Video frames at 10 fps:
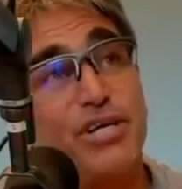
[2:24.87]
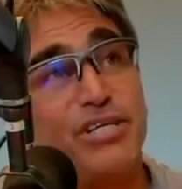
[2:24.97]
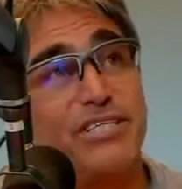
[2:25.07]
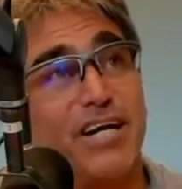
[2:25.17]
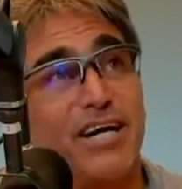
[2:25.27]

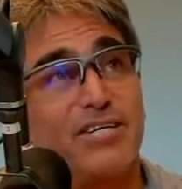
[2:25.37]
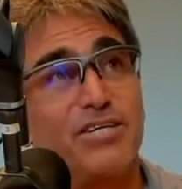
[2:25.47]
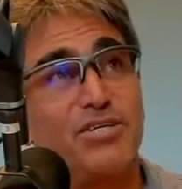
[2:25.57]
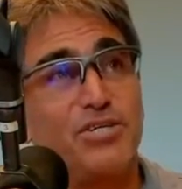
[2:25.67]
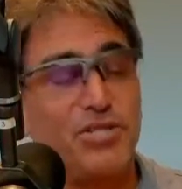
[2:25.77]
side,
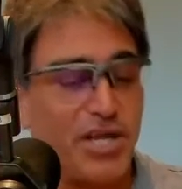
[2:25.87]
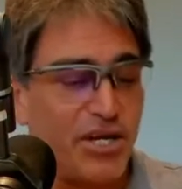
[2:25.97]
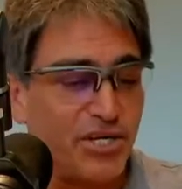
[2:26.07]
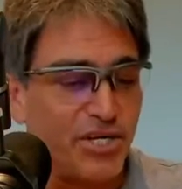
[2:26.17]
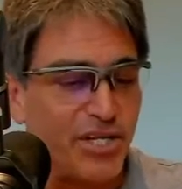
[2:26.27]
just to
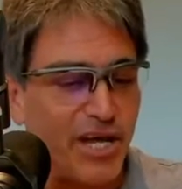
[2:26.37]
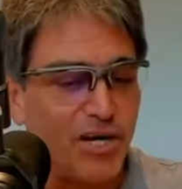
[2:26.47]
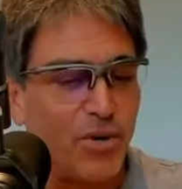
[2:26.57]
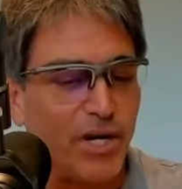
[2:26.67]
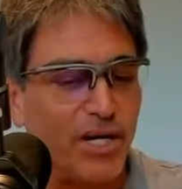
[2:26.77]
touch on that
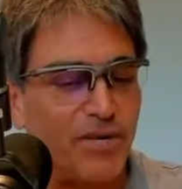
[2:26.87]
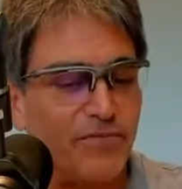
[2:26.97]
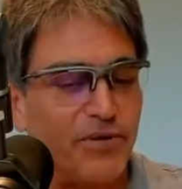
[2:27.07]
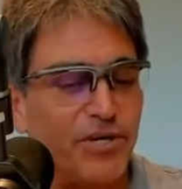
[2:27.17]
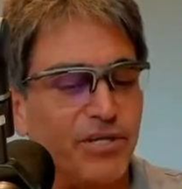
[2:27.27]
quickly
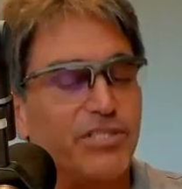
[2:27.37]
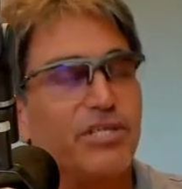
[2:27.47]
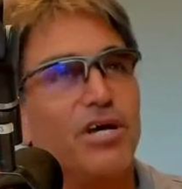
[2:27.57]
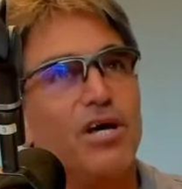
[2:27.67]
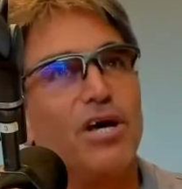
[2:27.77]
first,
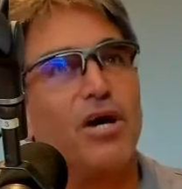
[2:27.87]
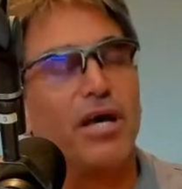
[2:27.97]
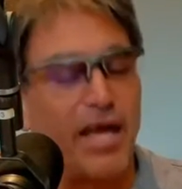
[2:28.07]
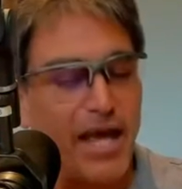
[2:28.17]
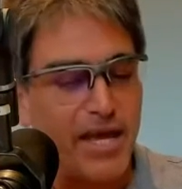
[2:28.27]

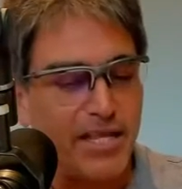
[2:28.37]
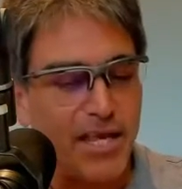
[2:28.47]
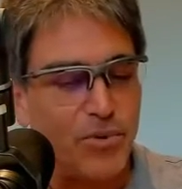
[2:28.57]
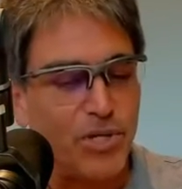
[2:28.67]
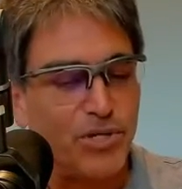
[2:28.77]
again, there
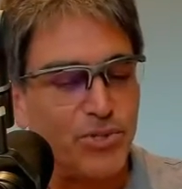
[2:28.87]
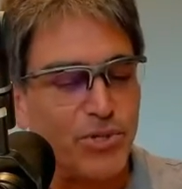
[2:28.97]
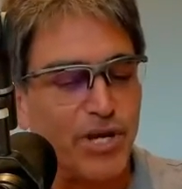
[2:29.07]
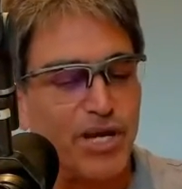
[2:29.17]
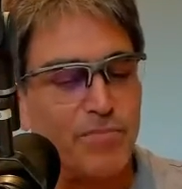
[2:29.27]
we're
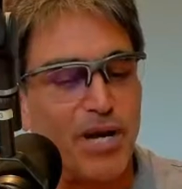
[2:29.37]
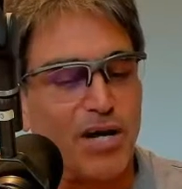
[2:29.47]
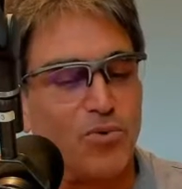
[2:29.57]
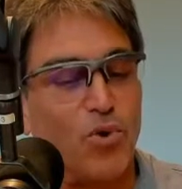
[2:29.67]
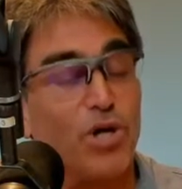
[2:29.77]
talking
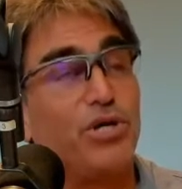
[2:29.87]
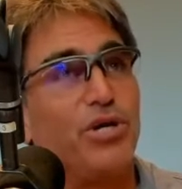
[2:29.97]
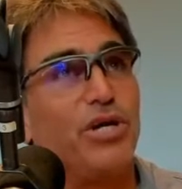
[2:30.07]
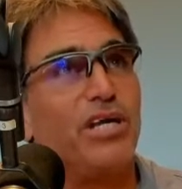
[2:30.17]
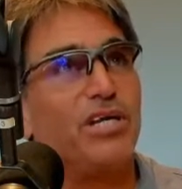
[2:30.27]
about what you
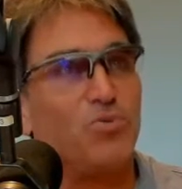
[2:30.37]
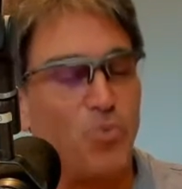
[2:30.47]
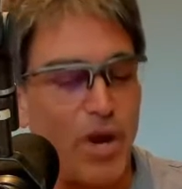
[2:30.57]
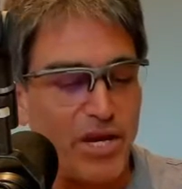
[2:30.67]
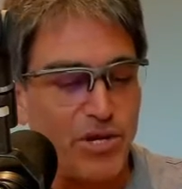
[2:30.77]
eat,
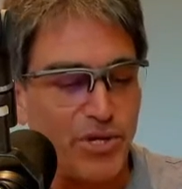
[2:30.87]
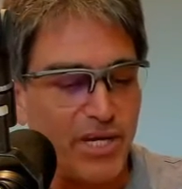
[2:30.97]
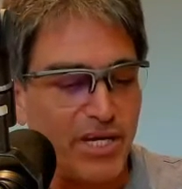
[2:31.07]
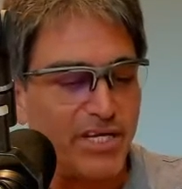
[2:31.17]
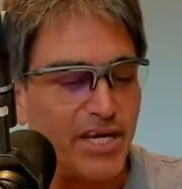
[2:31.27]
when you
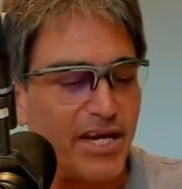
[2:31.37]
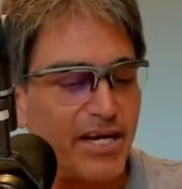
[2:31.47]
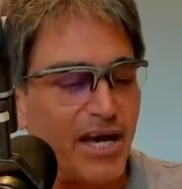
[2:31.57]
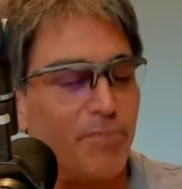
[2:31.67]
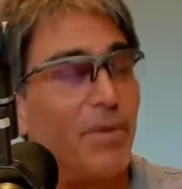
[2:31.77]
eat, and
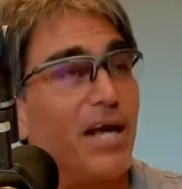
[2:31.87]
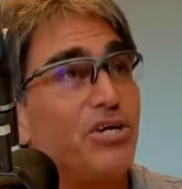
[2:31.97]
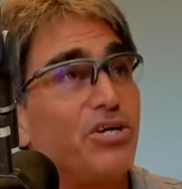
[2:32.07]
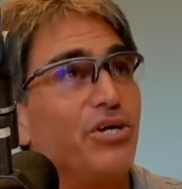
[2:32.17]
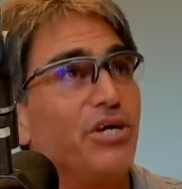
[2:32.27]
how
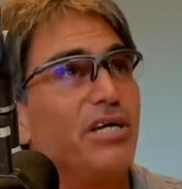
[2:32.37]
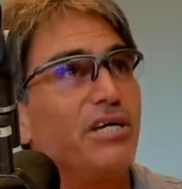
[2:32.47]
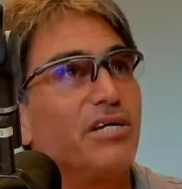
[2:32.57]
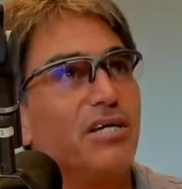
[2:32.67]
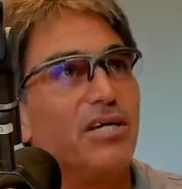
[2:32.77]
much you eat,
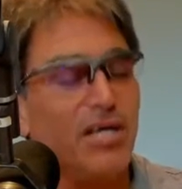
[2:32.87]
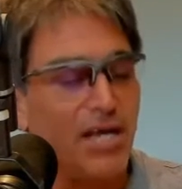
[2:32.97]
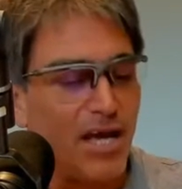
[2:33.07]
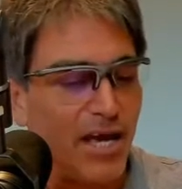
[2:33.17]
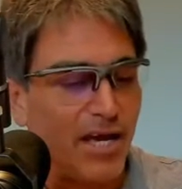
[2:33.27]

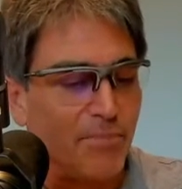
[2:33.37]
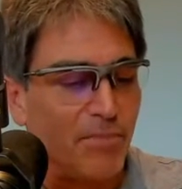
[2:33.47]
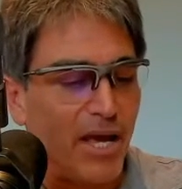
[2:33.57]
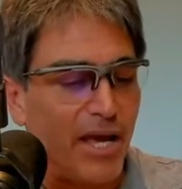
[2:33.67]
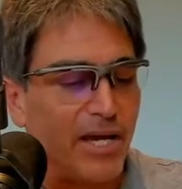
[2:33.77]

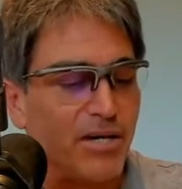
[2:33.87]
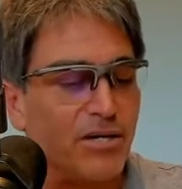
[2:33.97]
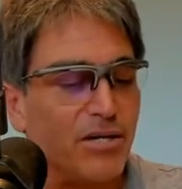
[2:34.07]
and